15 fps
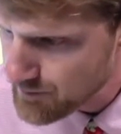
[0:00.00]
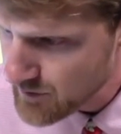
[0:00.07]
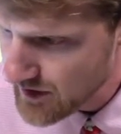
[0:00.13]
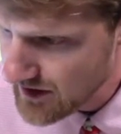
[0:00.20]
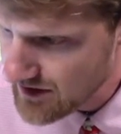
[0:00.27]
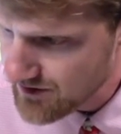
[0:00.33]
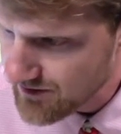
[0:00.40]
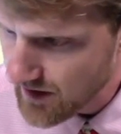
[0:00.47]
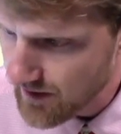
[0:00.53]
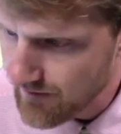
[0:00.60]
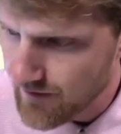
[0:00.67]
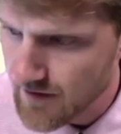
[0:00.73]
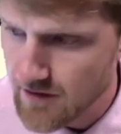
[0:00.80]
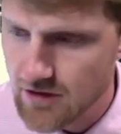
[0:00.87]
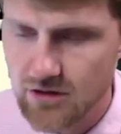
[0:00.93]
it's
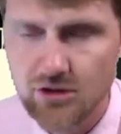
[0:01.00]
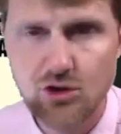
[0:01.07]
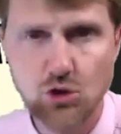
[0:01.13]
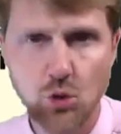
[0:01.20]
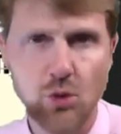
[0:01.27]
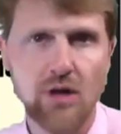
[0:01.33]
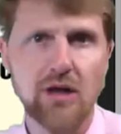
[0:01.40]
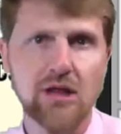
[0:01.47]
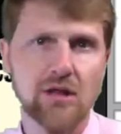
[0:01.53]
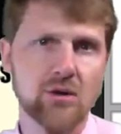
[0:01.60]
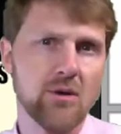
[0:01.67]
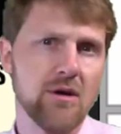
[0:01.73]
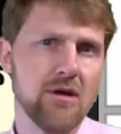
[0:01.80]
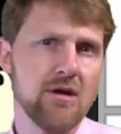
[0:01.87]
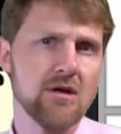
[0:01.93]

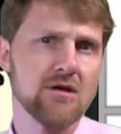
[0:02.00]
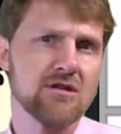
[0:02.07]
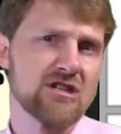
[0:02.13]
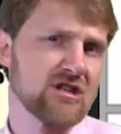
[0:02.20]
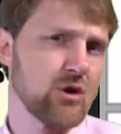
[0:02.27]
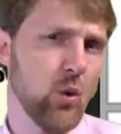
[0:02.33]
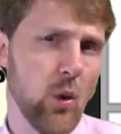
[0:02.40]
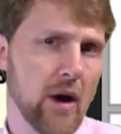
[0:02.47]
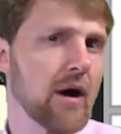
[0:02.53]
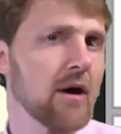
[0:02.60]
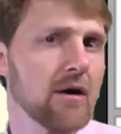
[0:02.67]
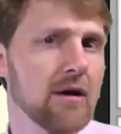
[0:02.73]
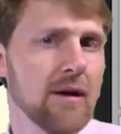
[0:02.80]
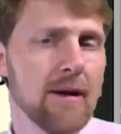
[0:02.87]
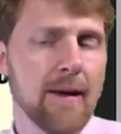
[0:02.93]
523 squared.